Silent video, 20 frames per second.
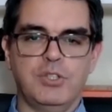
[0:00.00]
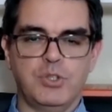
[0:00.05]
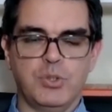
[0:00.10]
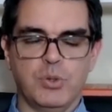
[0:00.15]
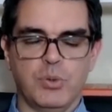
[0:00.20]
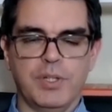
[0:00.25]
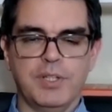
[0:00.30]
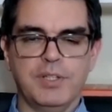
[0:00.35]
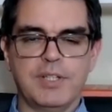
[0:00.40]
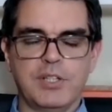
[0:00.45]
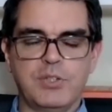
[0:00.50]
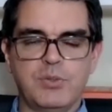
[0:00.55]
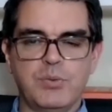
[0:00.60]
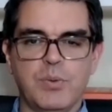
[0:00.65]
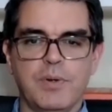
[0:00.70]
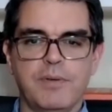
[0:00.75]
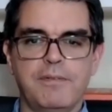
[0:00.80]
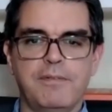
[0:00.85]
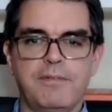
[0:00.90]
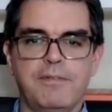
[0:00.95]
ensuring that
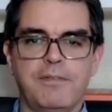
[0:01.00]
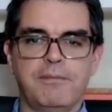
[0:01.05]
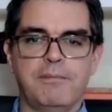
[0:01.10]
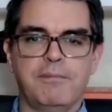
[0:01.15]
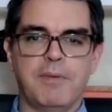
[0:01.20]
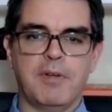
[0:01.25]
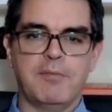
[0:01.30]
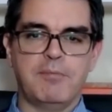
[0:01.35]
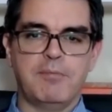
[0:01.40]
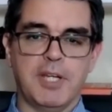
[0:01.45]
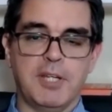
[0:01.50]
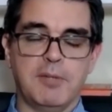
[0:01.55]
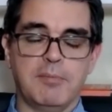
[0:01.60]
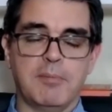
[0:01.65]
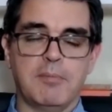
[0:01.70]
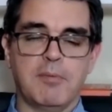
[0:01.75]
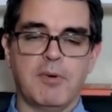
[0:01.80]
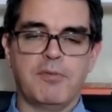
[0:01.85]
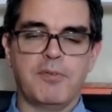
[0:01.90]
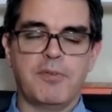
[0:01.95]
you have a
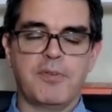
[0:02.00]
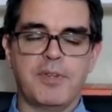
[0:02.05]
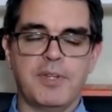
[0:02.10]
minimum of